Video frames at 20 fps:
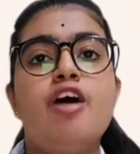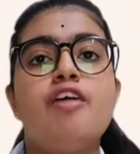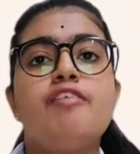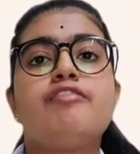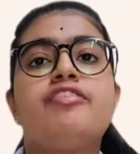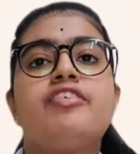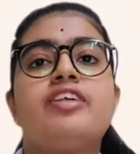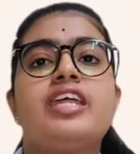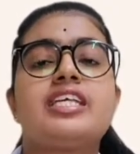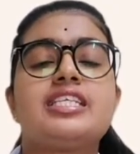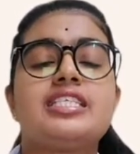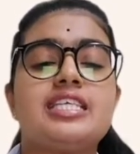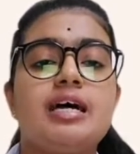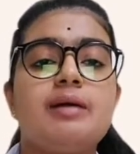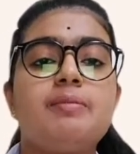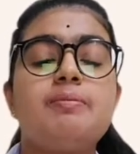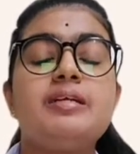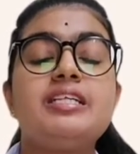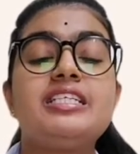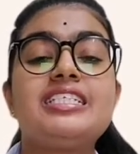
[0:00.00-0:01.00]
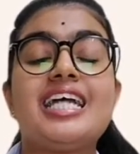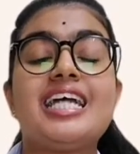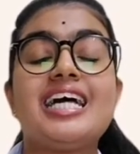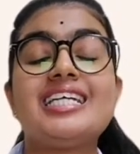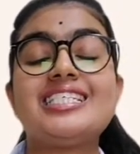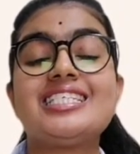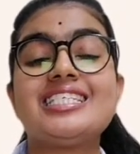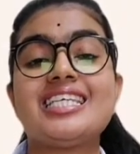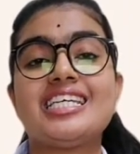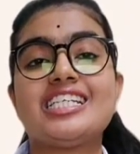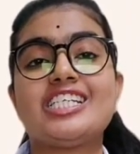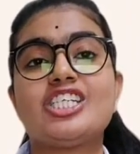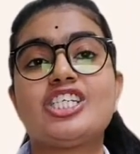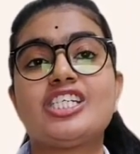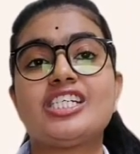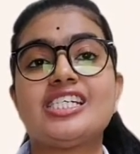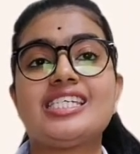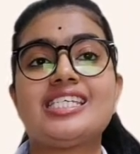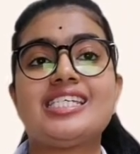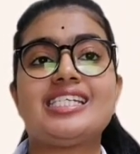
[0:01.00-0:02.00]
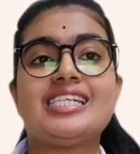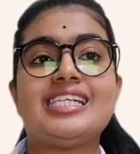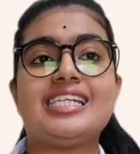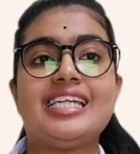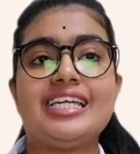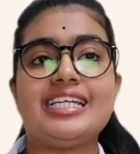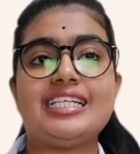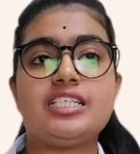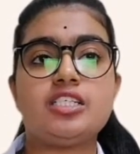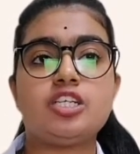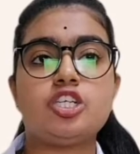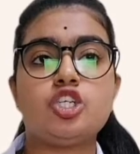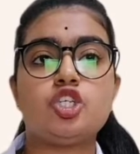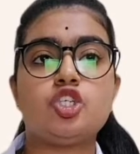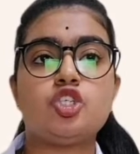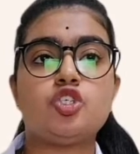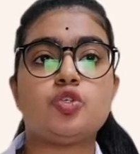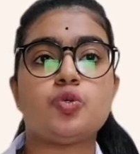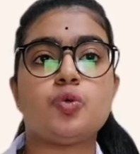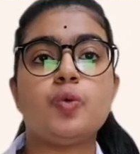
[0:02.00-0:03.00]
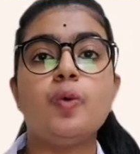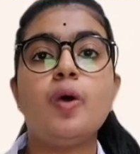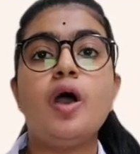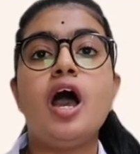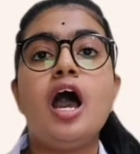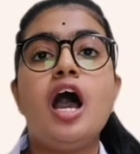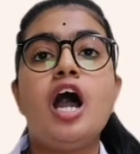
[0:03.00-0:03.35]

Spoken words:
For example, transactions related to